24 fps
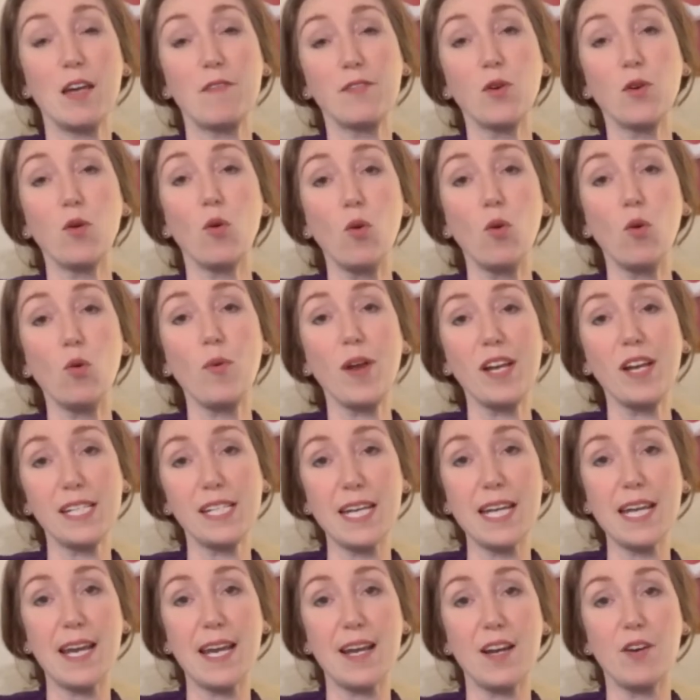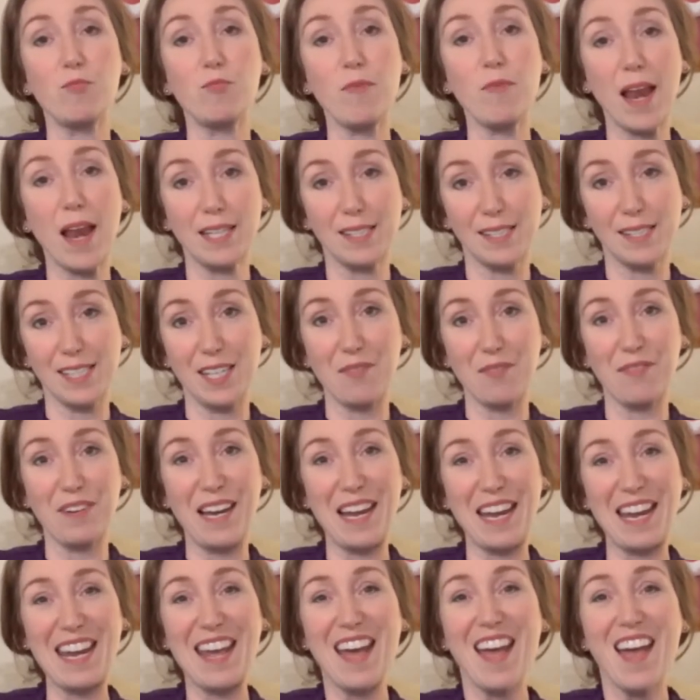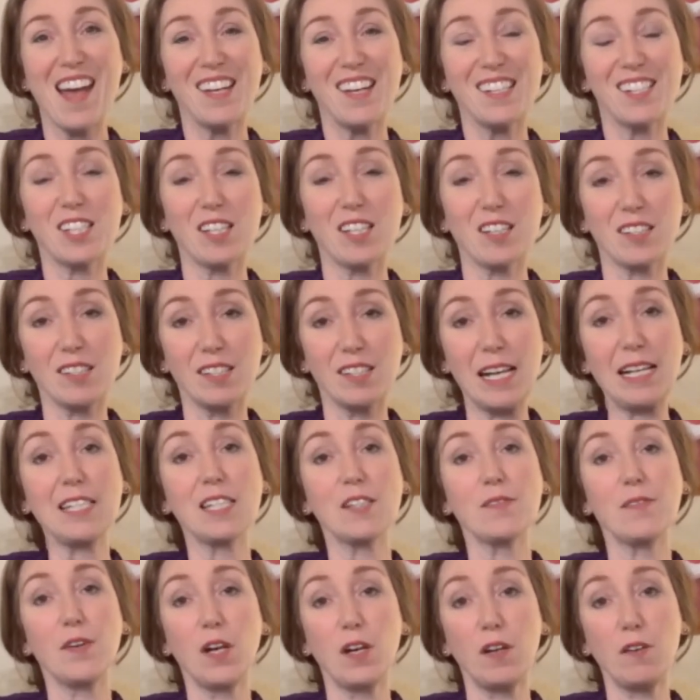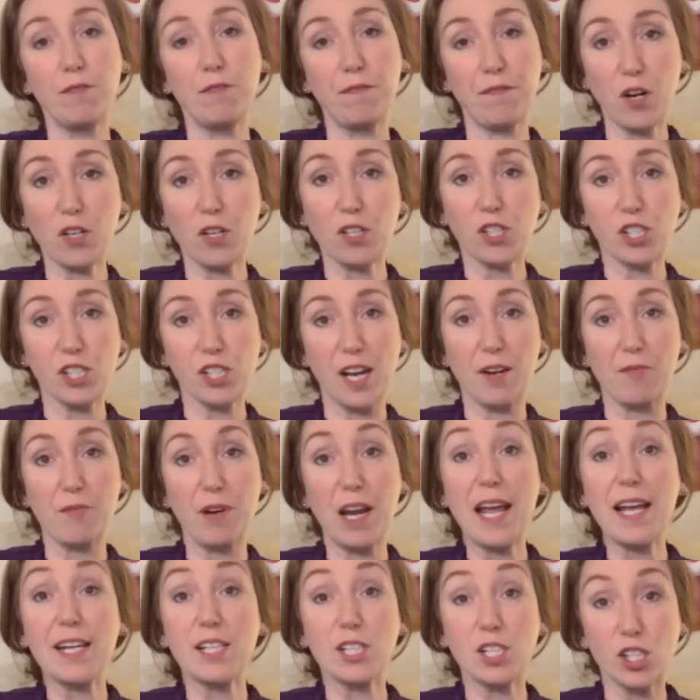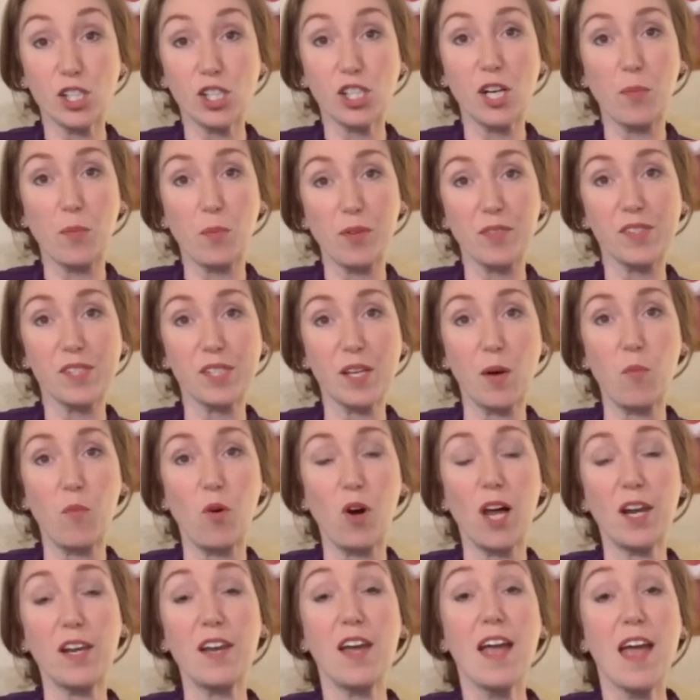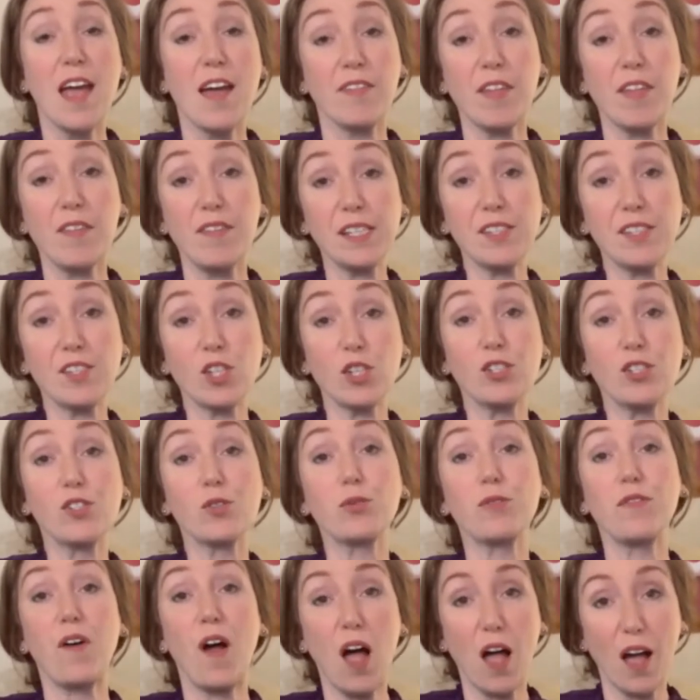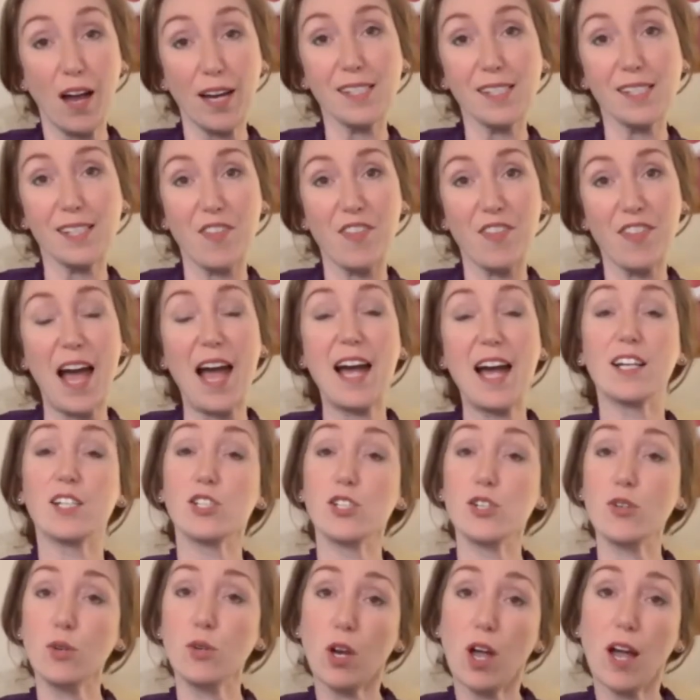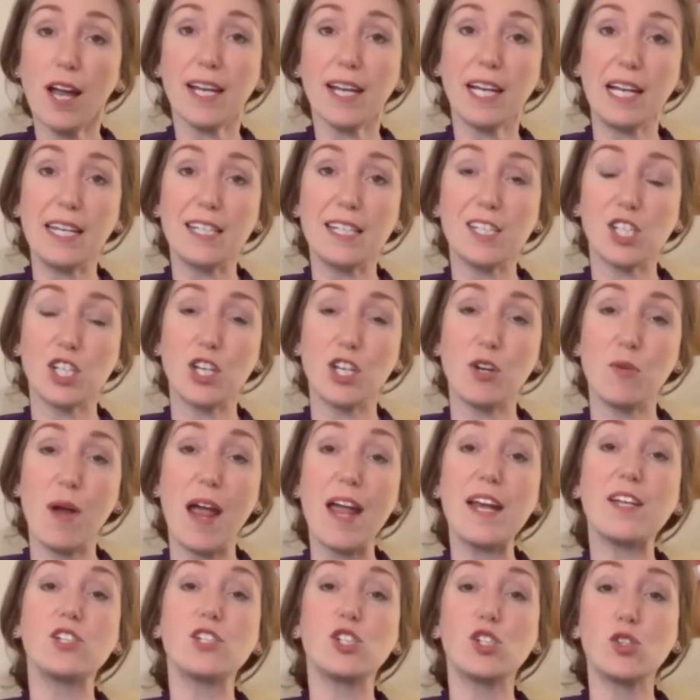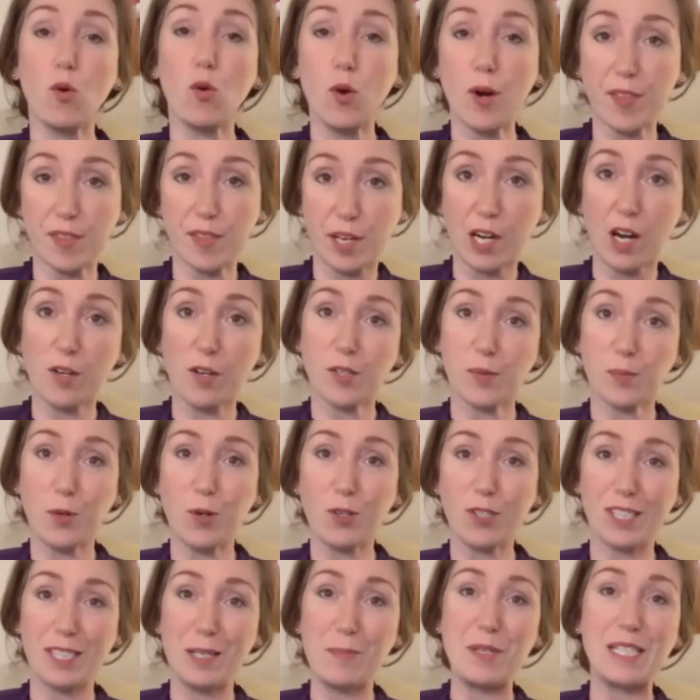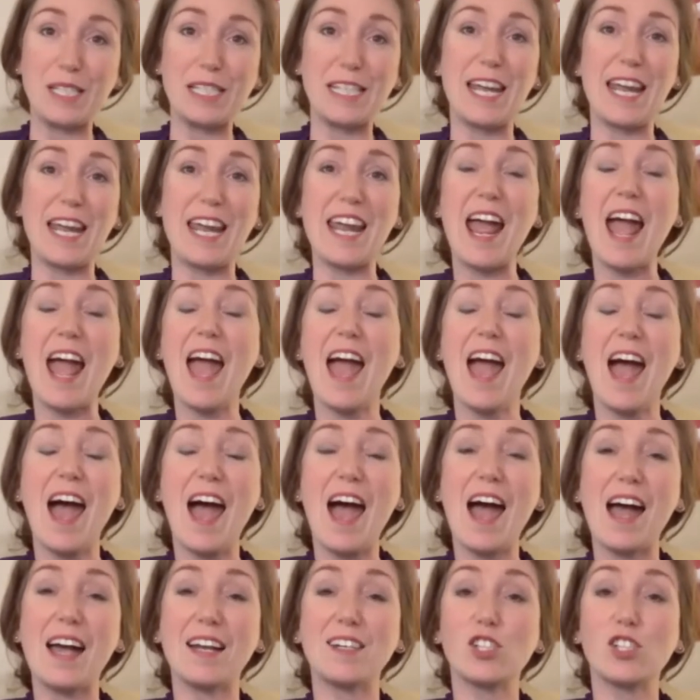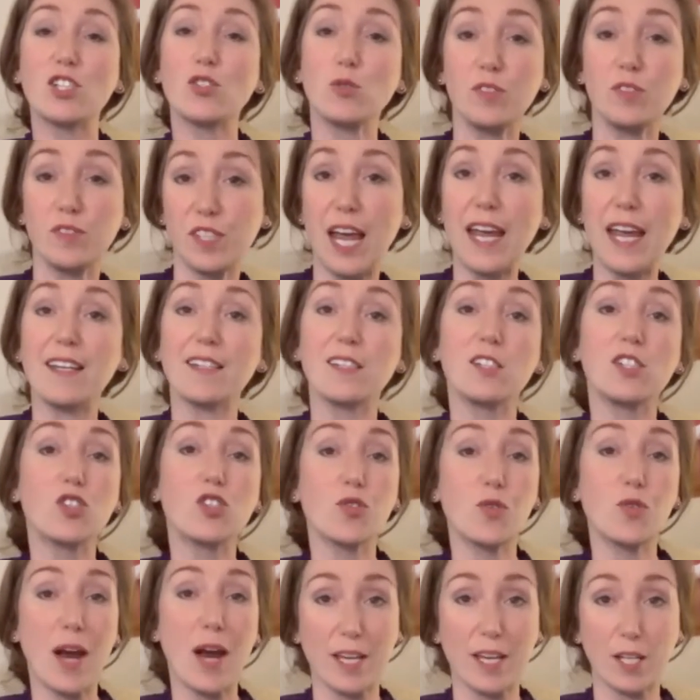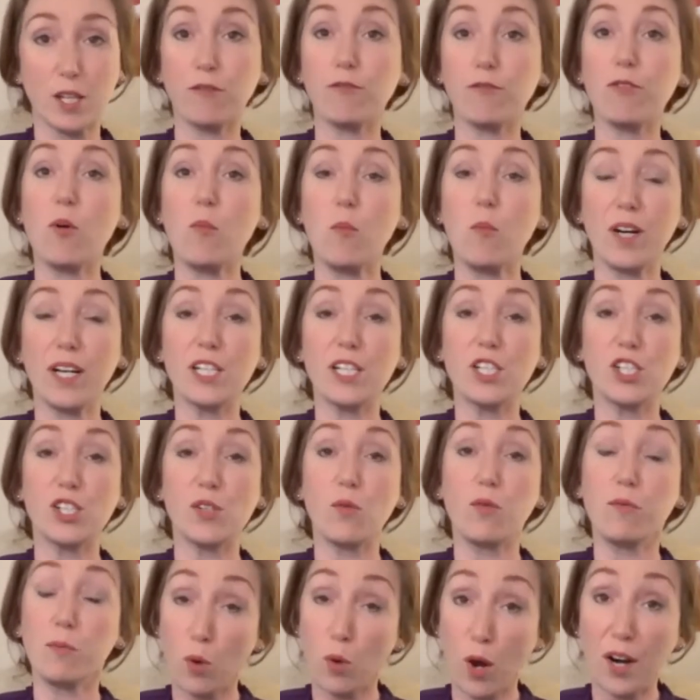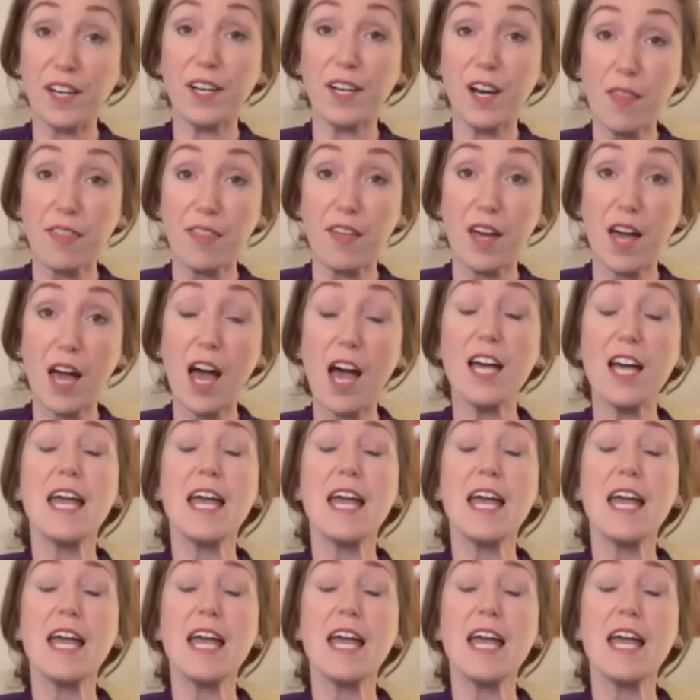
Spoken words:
if you're already in a relatively successful and functioning relationship with someone, then this could sort of heighten that, and you're likely to enjoy the close proximity and sort of take strength from one another,